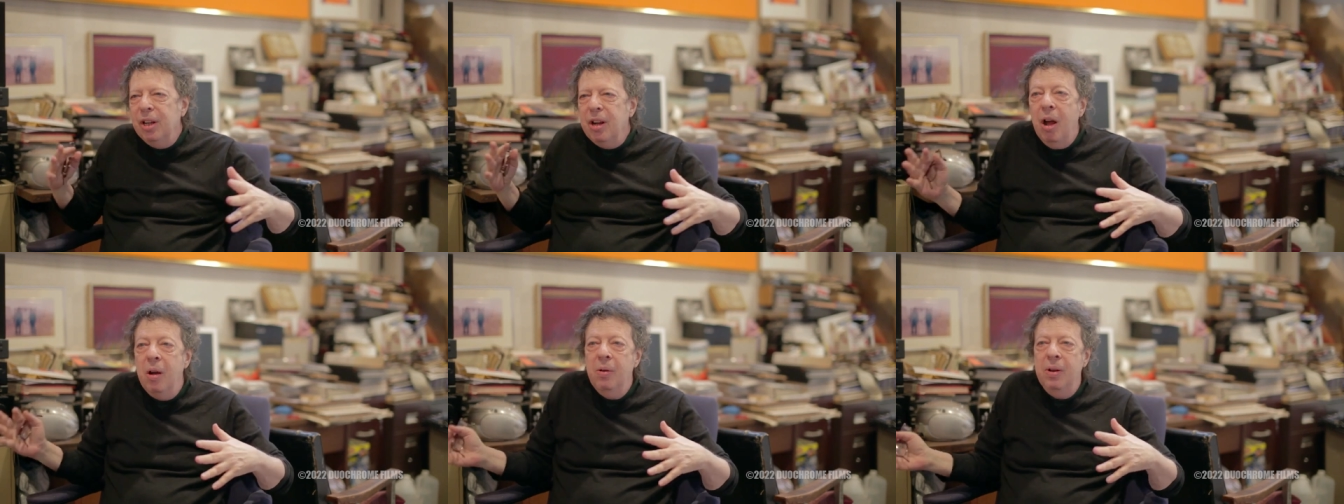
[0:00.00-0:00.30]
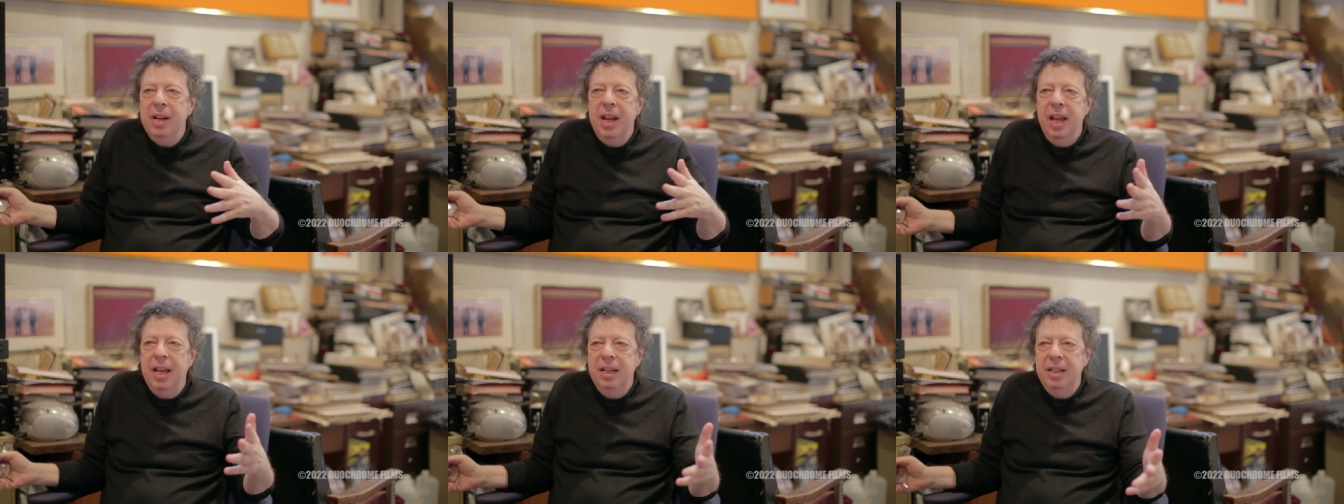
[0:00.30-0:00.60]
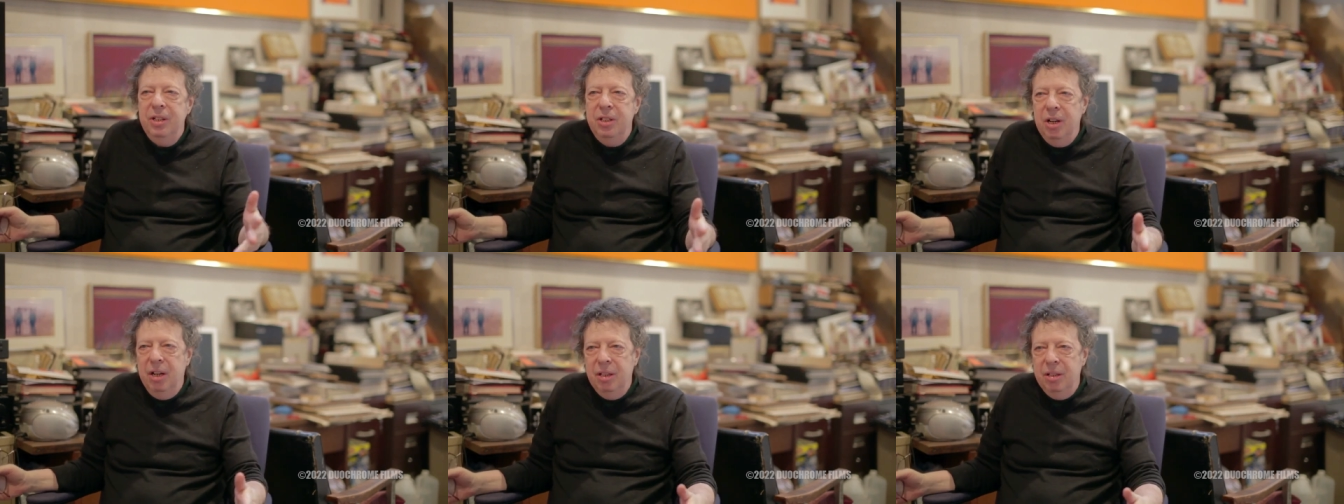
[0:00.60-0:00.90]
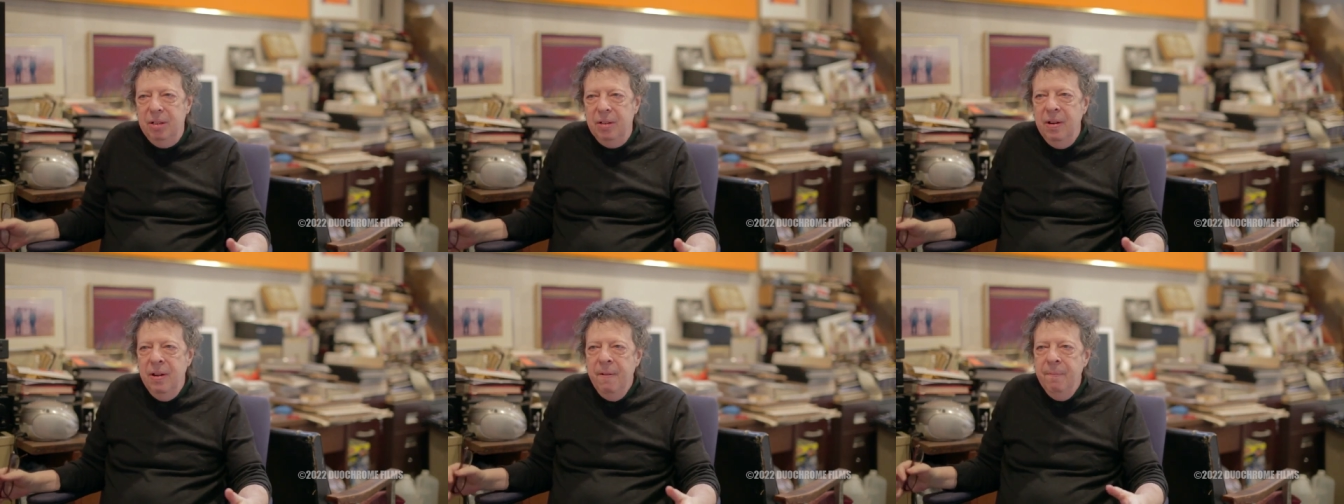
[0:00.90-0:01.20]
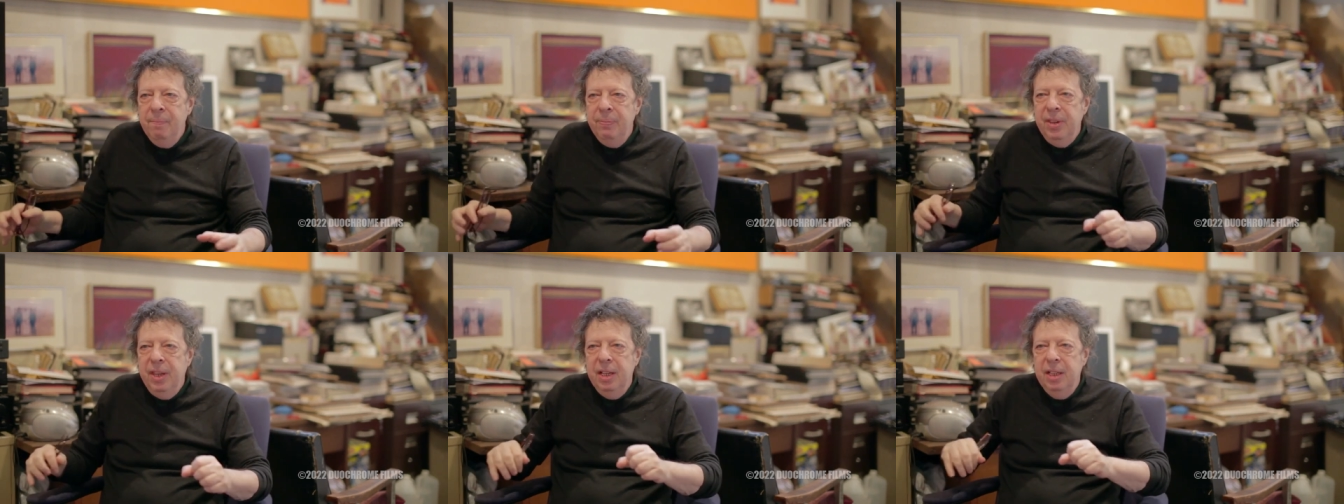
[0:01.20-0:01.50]
going at each other.
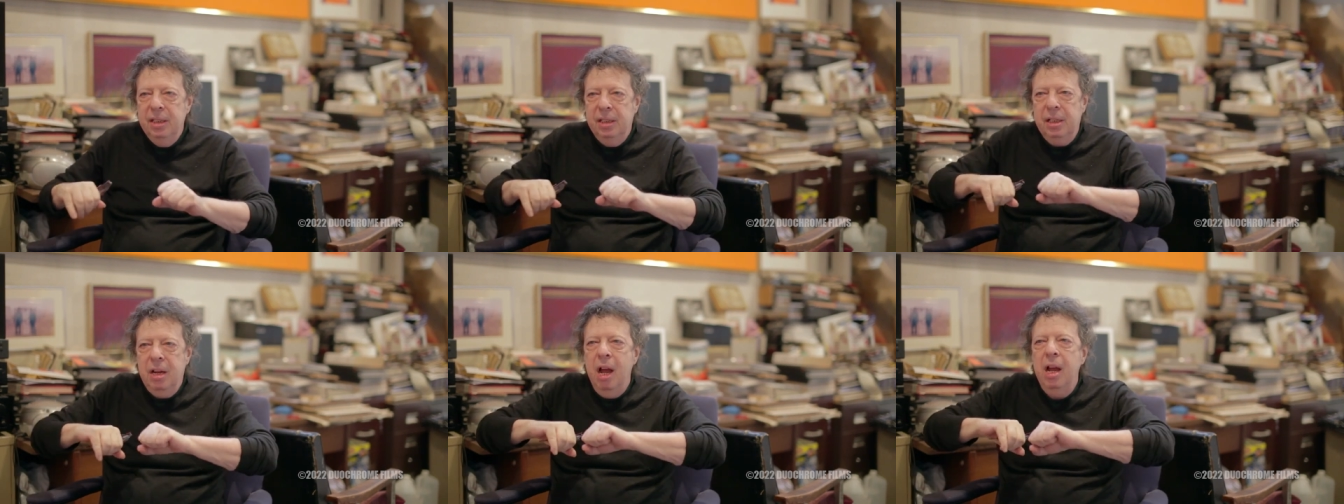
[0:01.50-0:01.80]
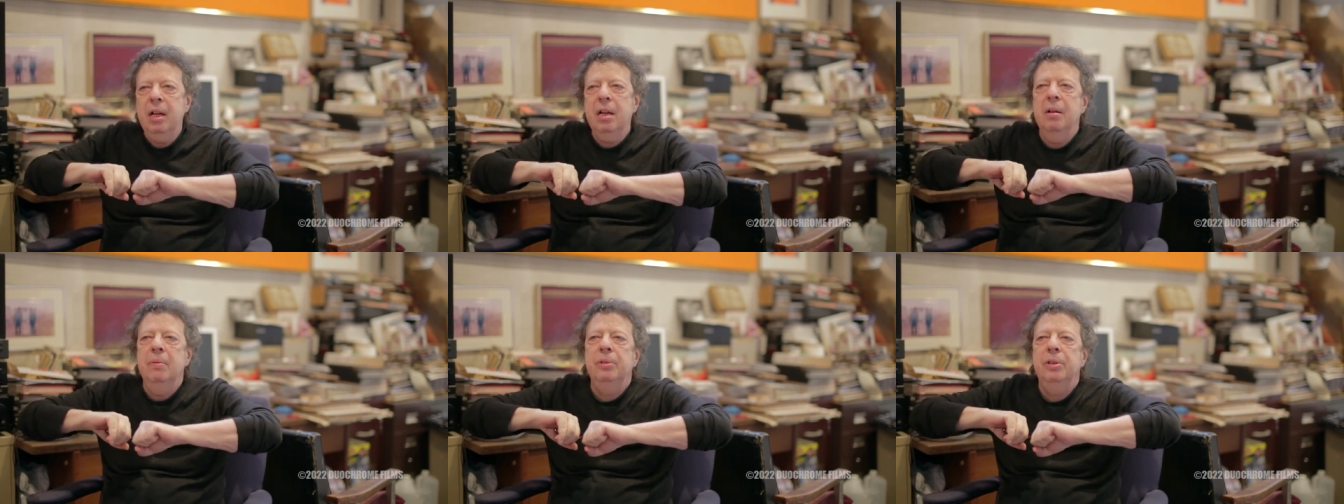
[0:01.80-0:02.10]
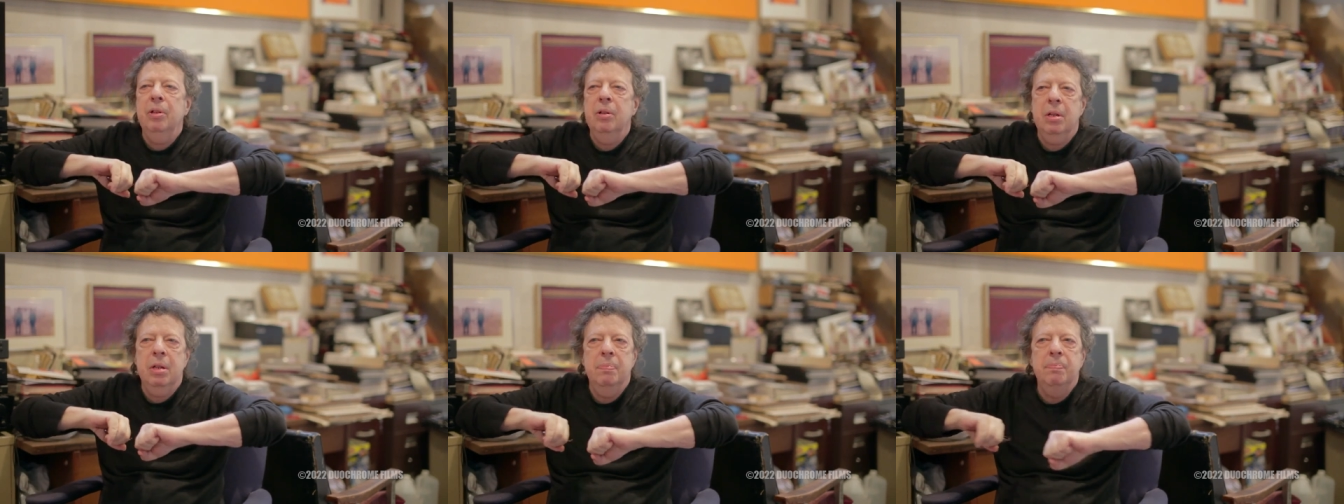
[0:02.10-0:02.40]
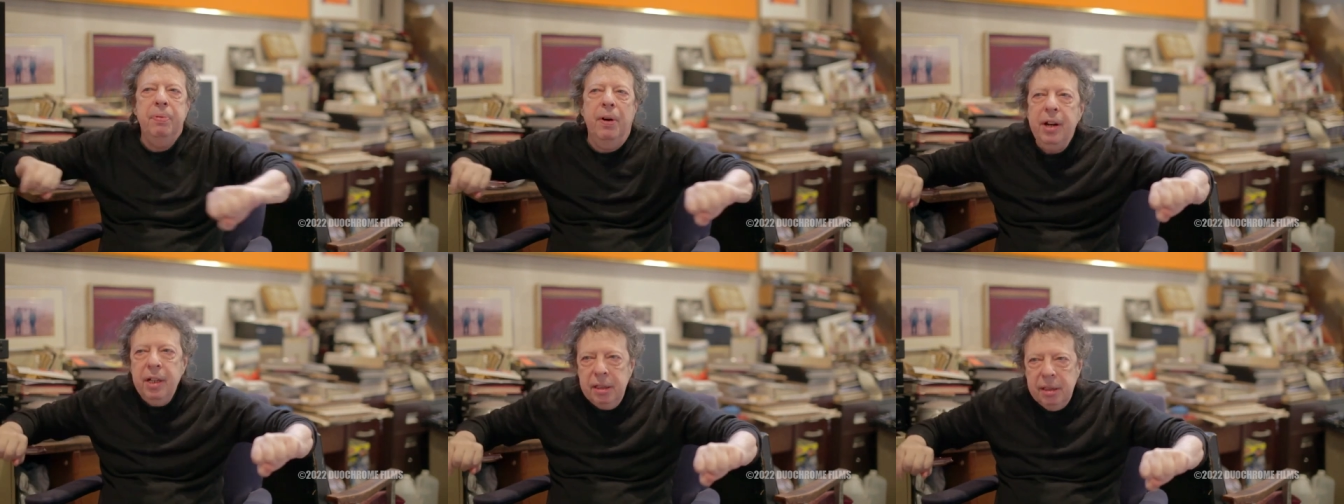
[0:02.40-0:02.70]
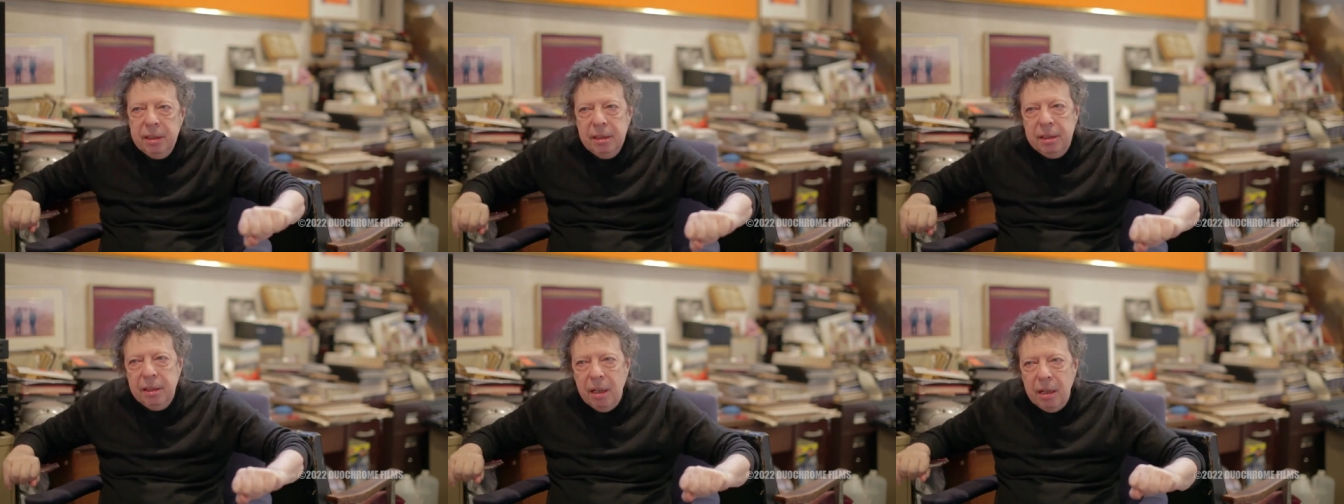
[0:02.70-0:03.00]
And this guy comes along and
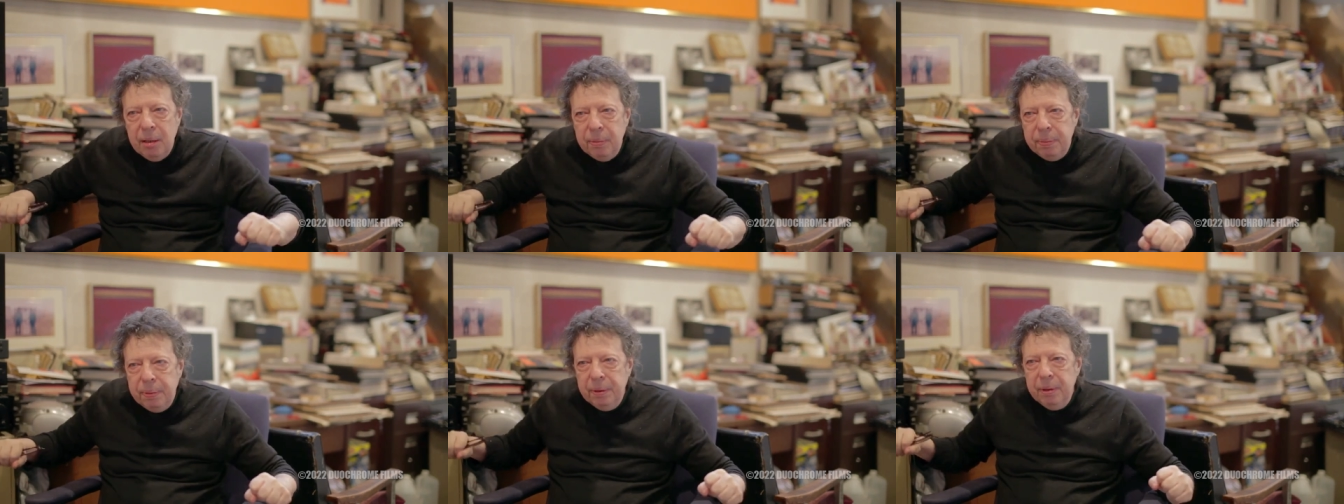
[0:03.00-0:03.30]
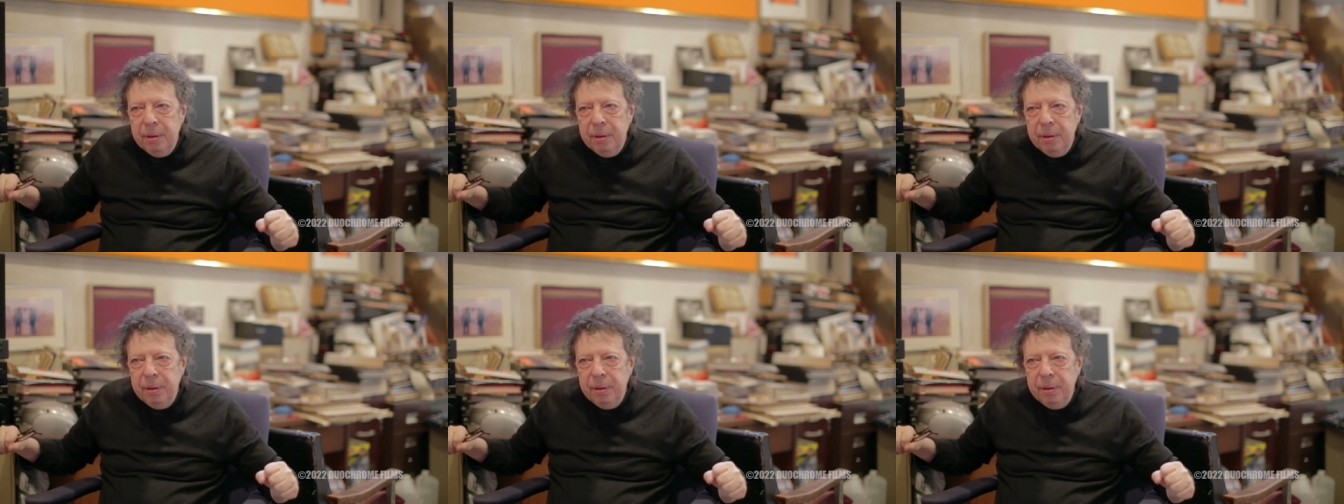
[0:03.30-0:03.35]
breaks us up